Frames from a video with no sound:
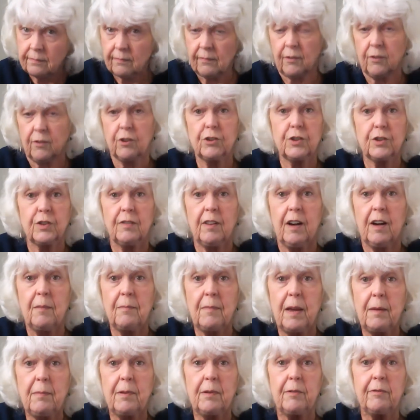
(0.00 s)
first of all,
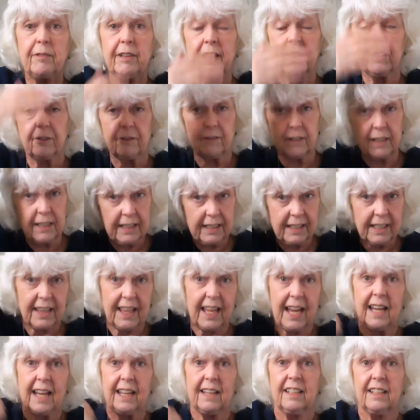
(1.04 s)
maybe we agreed to
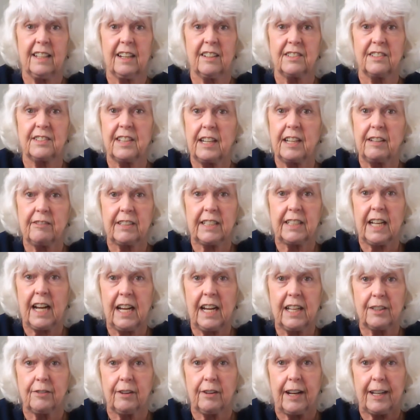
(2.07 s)
that in our sacred
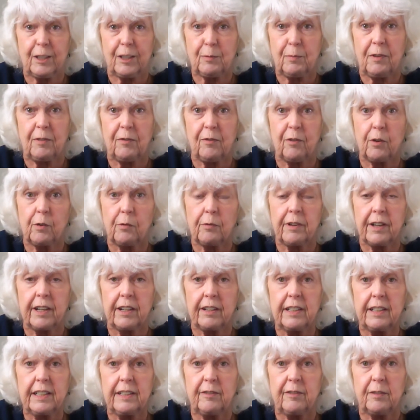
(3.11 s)
contracts before we
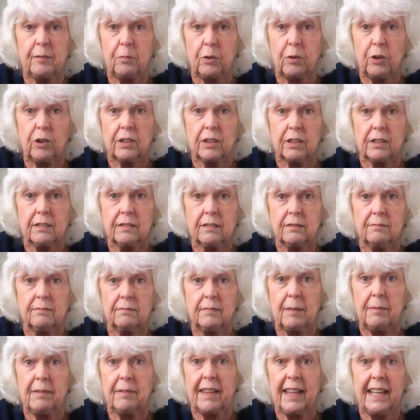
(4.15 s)
were even born.
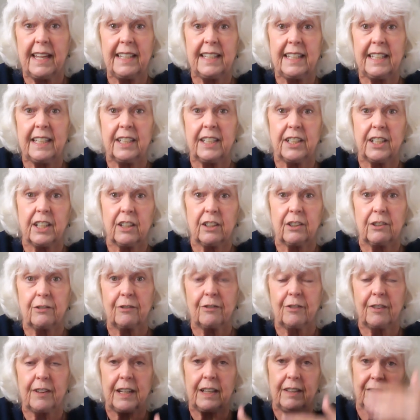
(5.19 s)
Maybe they needed to learn
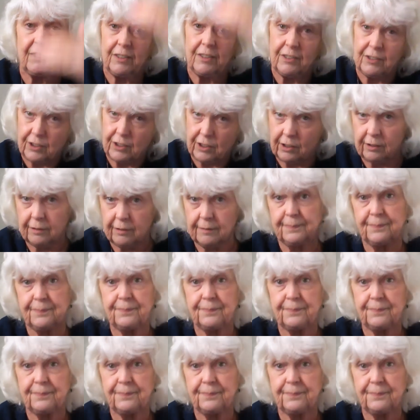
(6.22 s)
forgiveness too.